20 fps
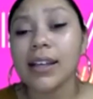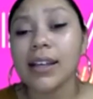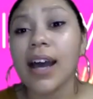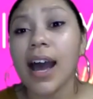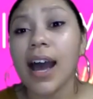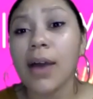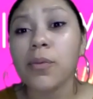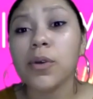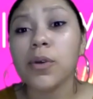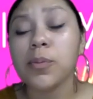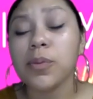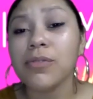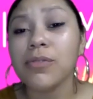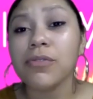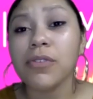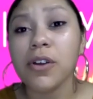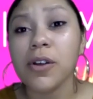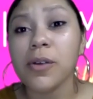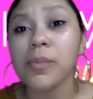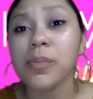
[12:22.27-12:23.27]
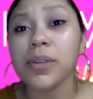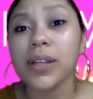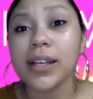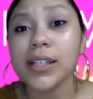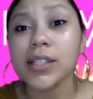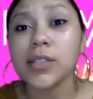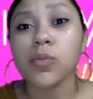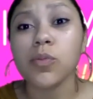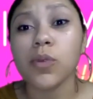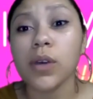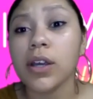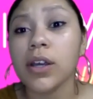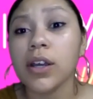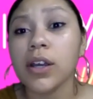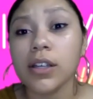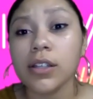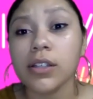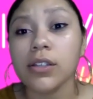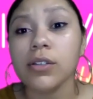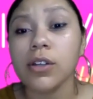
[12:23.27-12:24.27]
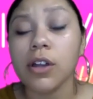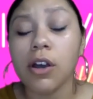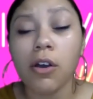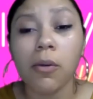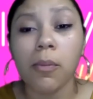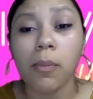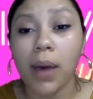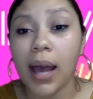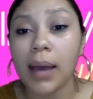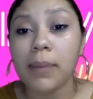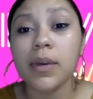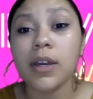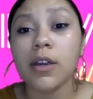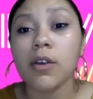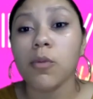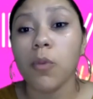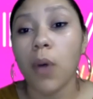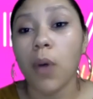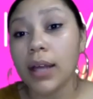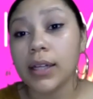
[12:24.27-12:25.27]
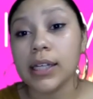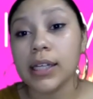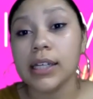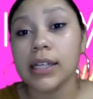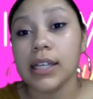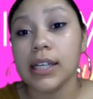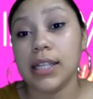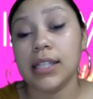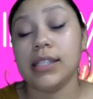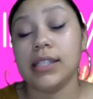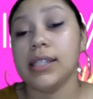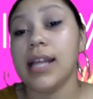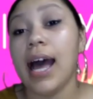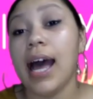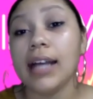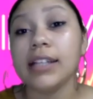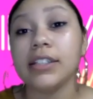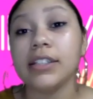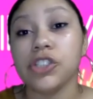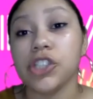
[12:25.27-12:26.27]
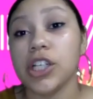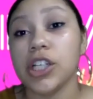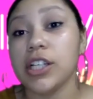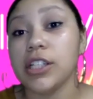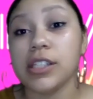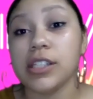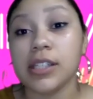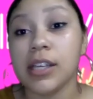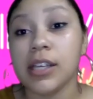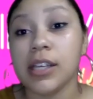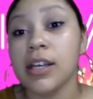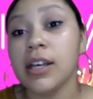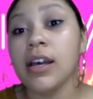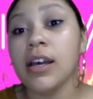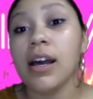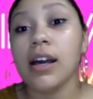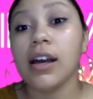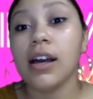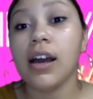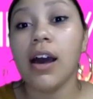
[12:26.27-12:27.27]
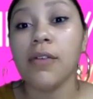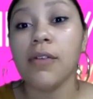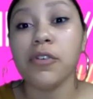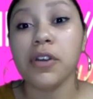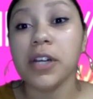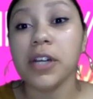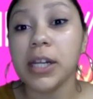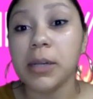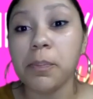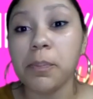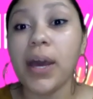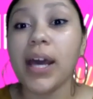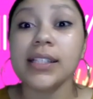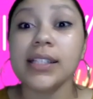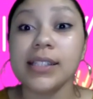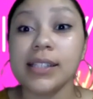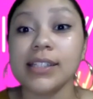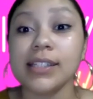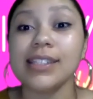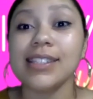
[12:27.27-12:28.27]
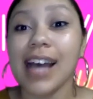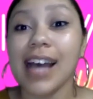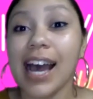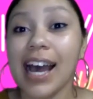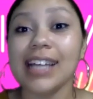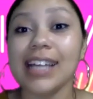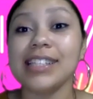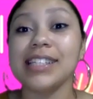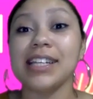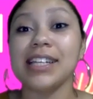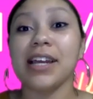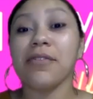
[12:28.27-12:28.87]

I would prefer a place where, you know, my marijuana is not just covered in pesticides and